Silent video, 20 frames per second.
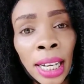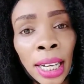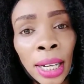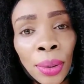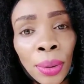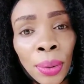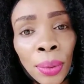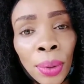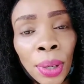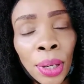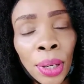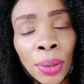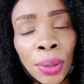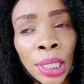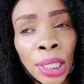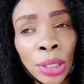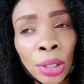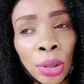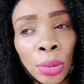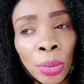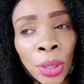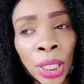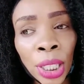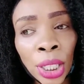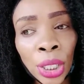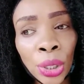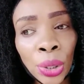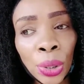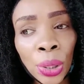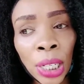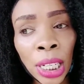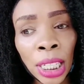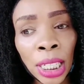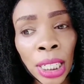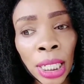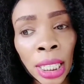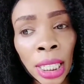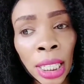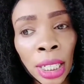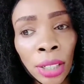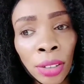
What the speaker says: We were not in communication, like I think